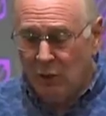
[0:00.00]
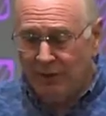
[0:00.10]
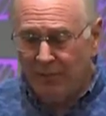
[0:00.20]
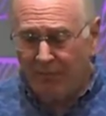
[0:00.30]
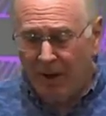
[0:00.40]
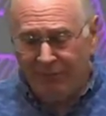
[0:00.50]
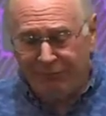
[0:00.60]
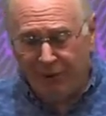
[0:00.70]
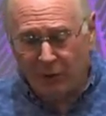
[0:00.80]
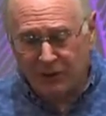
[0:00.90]
end up on
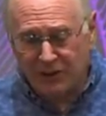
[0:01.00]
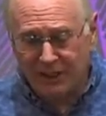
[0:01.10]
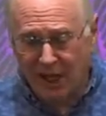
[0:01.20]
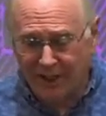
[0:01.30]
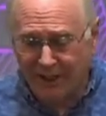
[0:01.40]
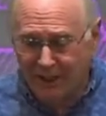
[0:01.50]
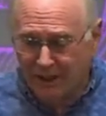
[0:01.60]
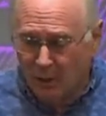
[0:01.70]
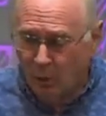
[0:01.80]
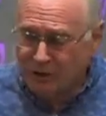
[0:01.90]
focusing on
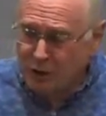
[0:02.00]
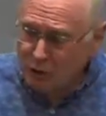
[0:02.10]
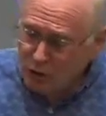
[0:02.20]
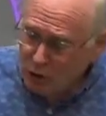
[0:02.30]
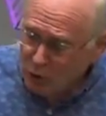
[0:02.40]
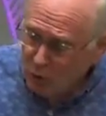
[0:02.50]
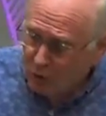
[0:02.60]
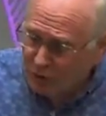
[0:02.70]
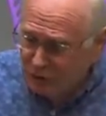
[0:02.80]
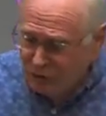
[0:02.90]
what you do
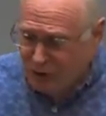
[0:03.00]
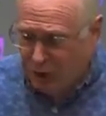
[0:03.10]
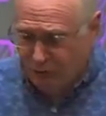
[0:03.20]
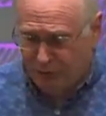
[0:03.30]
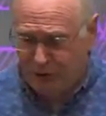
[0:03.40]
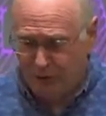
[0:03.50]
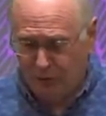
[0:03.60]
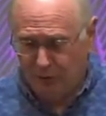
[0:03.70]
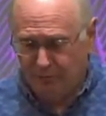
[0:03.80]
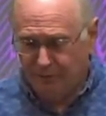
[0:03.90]
or you don't
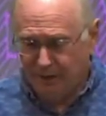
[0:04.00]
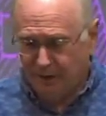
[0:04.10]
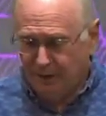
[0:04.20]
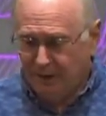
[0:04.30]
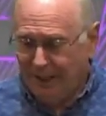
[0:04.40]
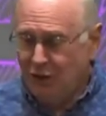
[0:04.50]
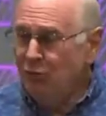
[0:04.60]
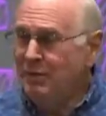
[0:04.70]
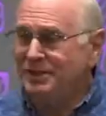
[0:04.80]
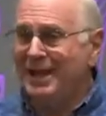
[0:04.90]
do, and you
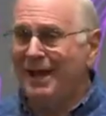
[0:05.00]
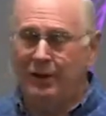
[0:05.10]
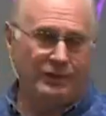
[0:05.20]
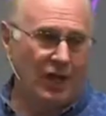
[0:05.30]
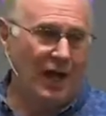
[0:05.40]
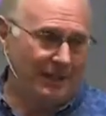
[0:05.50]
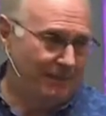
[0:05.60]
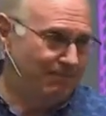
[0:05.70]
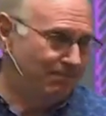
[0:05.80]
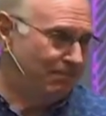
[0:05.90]
miss out on God.
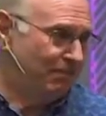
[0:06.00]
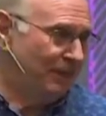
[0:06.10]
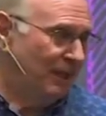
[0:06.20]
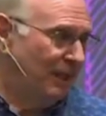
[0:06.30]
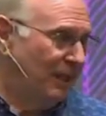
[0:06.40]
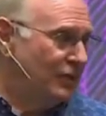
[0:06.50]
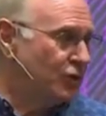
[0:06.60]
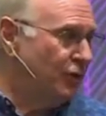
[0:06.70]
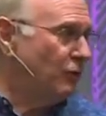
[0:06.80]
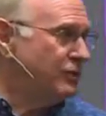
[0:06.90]

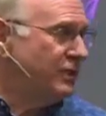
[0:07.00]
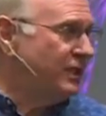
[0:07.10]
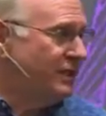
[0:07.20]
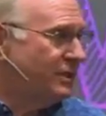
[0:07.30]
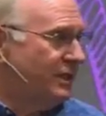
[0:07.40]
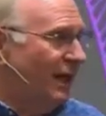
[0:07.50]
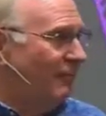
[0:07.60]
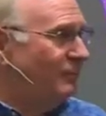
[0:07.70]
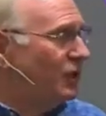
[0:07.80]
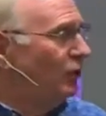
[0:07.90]
So there was these
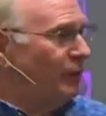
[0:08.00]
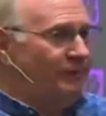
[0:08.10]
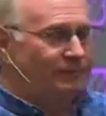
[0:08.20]
children,